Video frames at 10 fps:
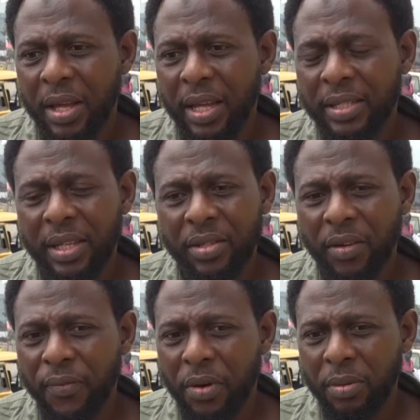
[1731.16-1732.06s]
It's a
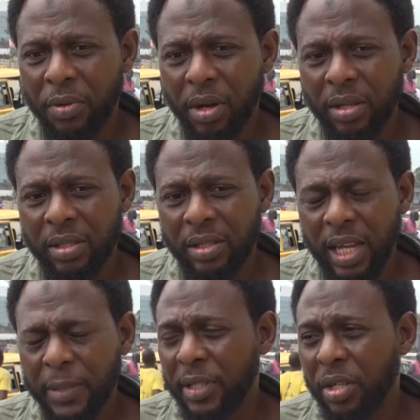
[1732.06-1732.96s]
tough one because
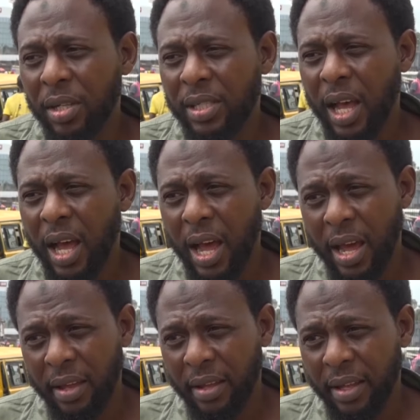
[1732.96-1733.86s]
expectations are
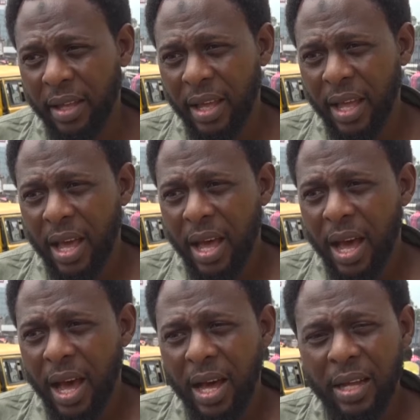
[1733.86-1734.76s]
high,
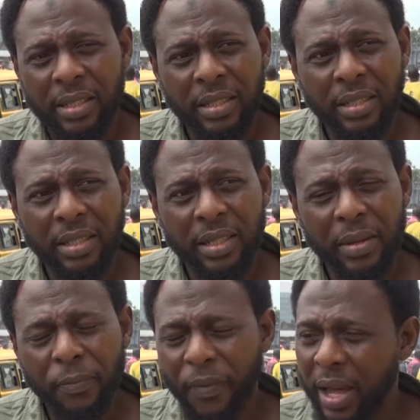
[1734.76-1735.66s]
and
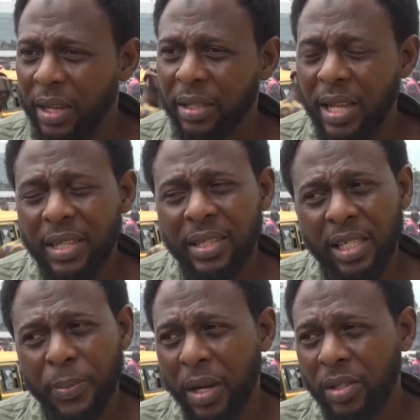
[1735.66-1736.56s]
fine, he has the
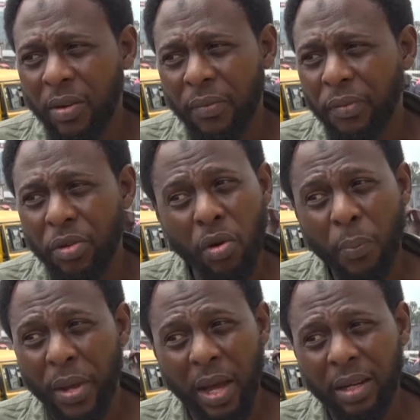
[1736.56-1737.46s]
experience of
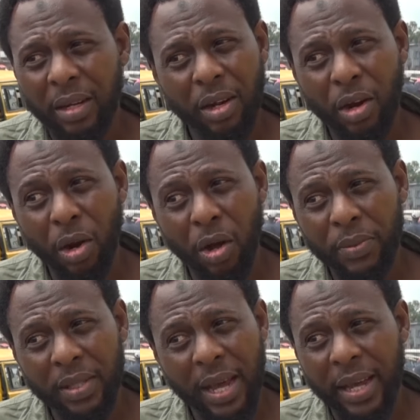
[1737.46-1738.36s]
European club
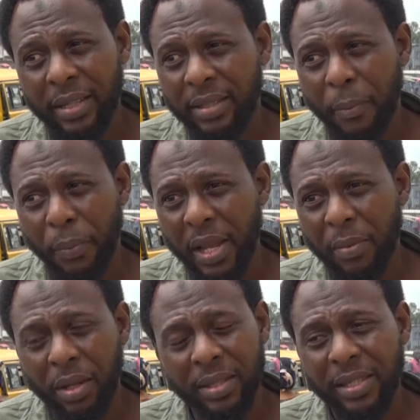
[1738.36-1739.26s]
side
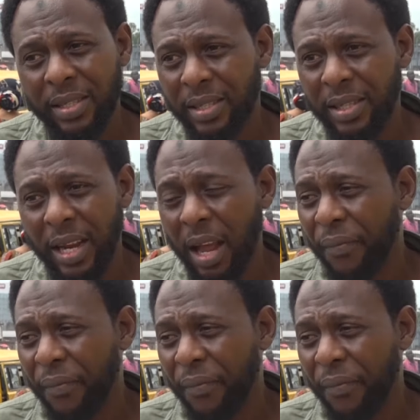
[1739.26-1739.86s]
playing, but this is an